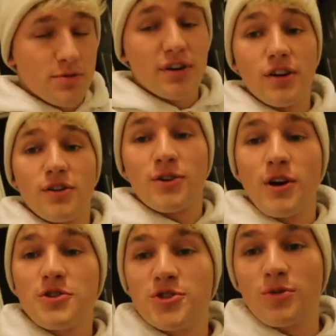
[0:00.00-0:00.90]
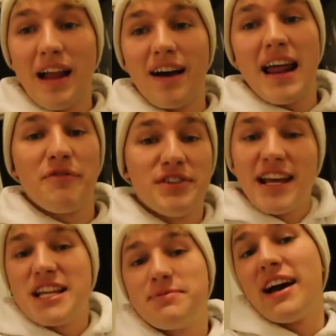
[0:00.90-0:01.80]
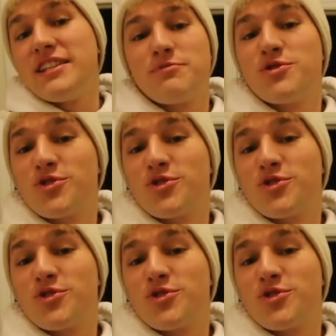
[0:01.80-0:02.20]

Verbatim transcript: so we're gonna go to the grocery store now and have her dance behind some